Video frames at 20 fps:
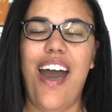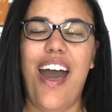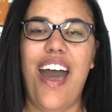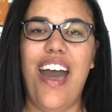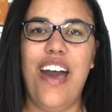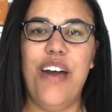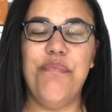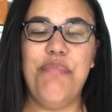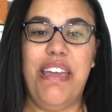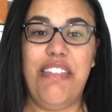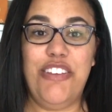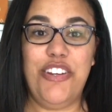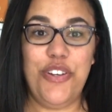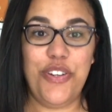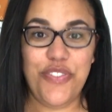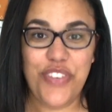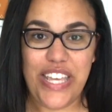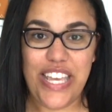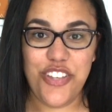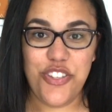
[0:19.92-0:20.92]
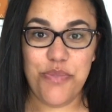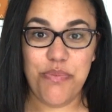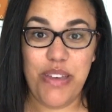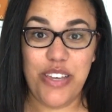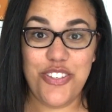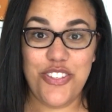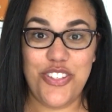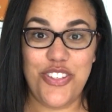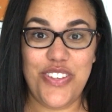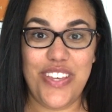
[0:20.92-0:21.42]
and the notification
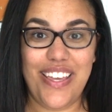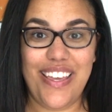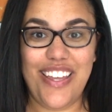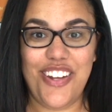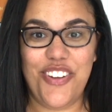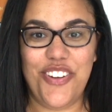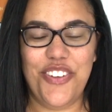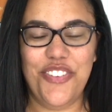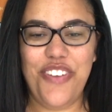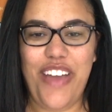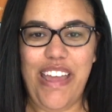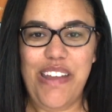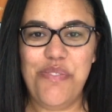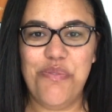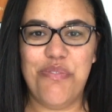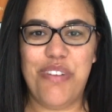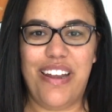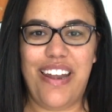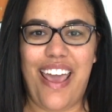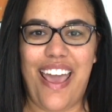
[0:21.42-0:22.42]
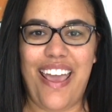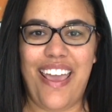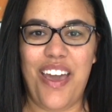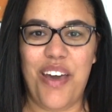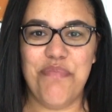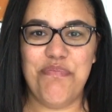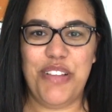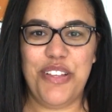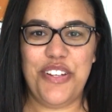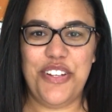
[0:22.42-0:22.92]
bell so you can get notified when I
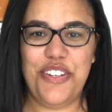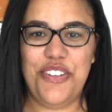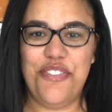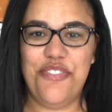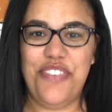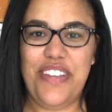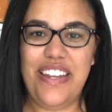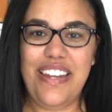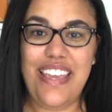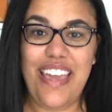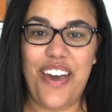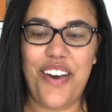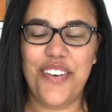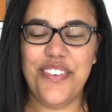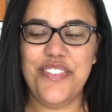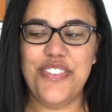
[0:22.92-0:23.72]
upload a new video.